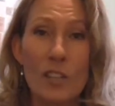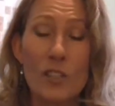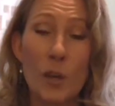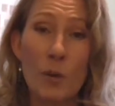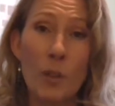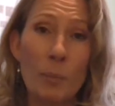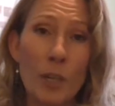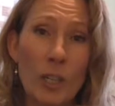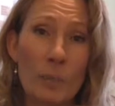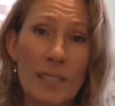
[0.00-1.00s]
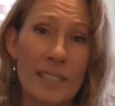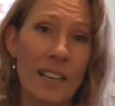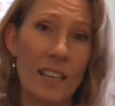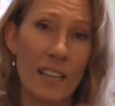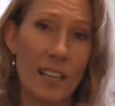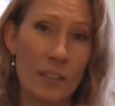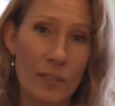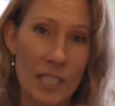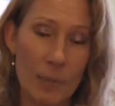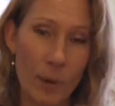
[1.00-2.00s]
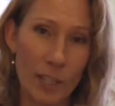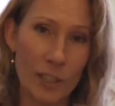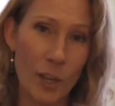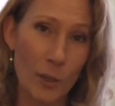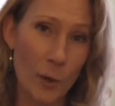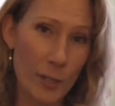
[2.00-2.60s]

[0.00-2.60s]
So the purpose of the BodyTalk